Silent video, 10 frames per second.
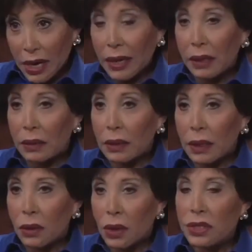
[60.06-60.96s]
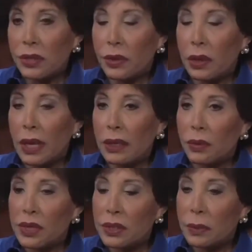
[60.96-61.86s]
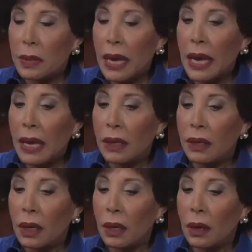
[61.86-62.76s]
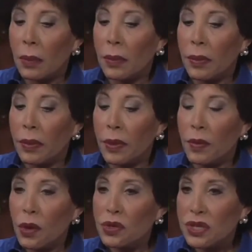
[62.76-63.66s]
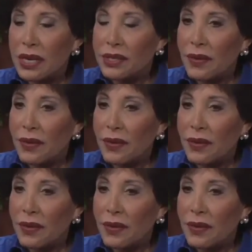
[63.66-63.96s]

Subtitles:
had an arterial aneurysm, and in those days